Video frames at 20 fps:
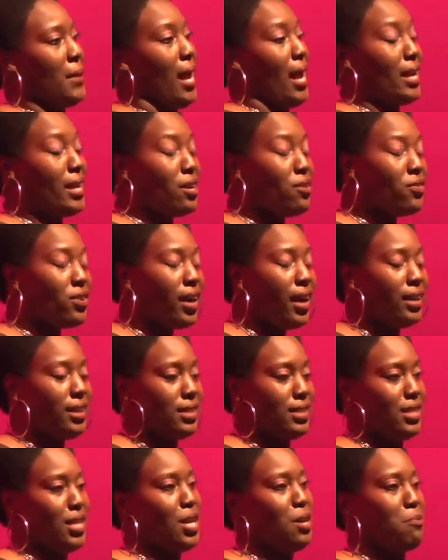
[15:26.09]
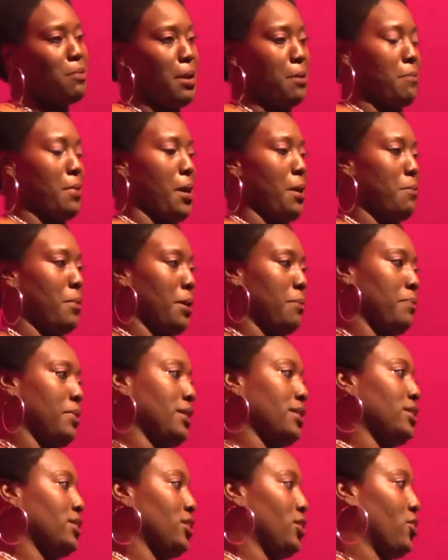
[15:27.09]
I never got to tell my mom my
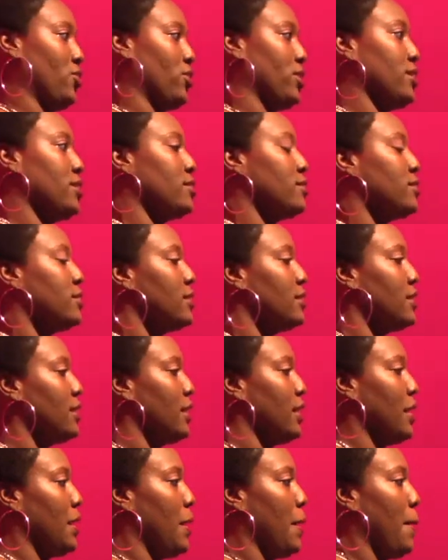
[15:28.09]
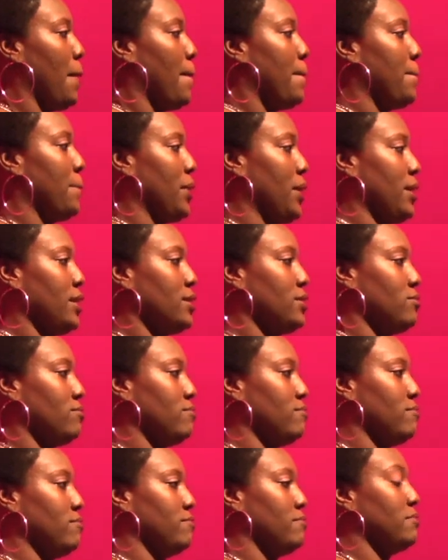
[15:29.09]
big secret, but
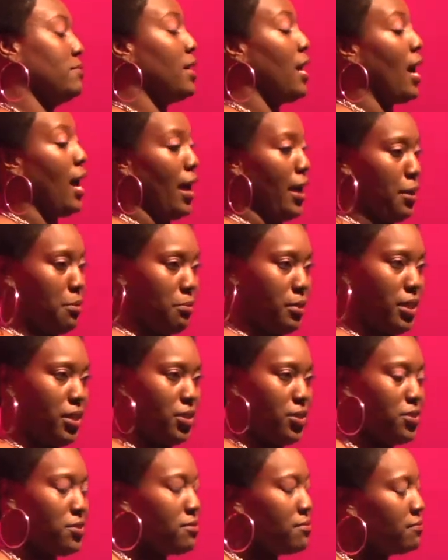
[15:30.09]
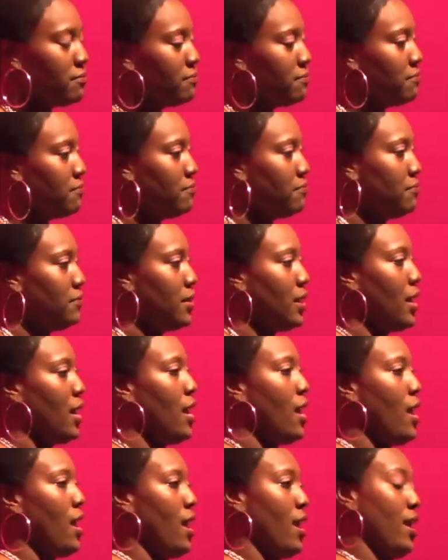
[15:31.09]
I am here,
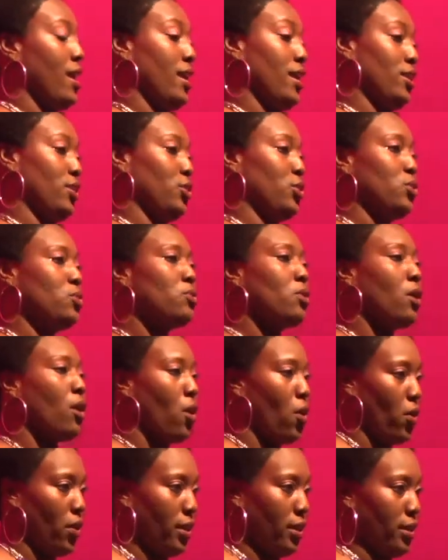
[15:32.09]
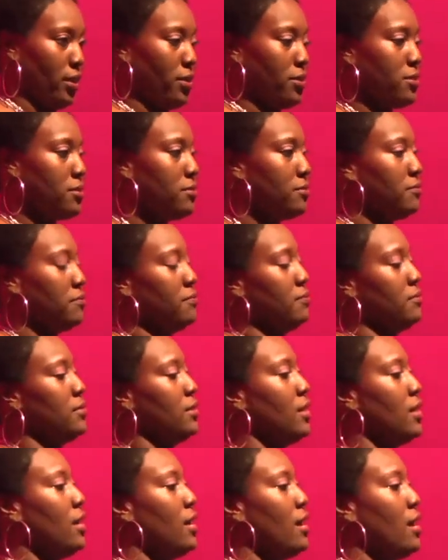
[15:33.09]
and you all are here.
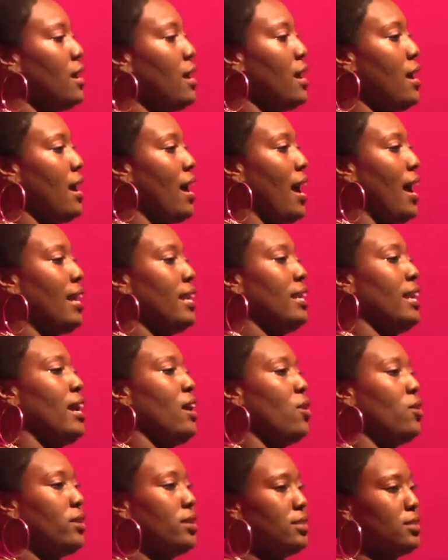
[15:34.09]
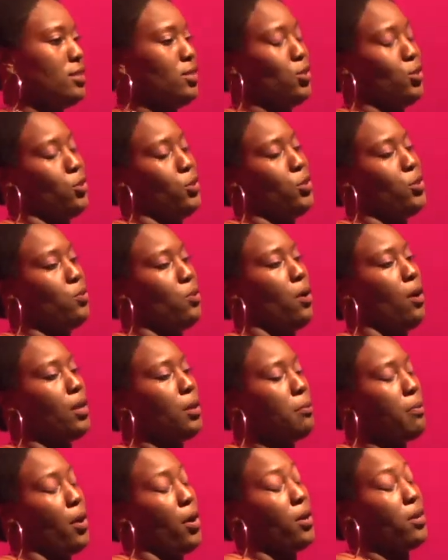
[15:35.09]
I now consider you
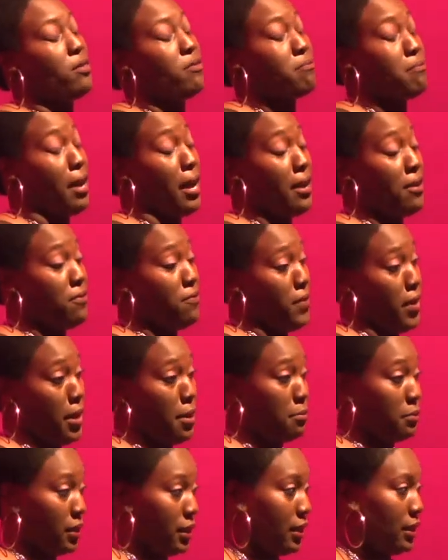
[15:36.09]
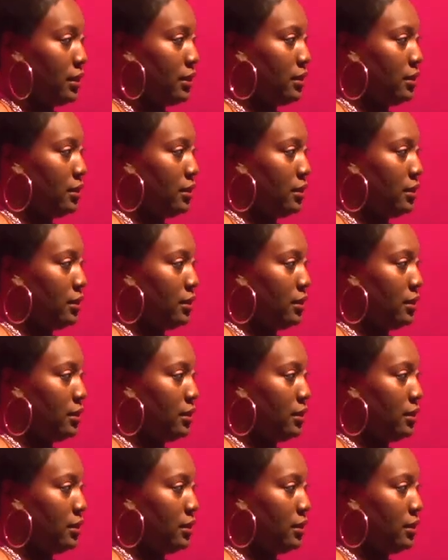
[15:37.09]
all a part of my family.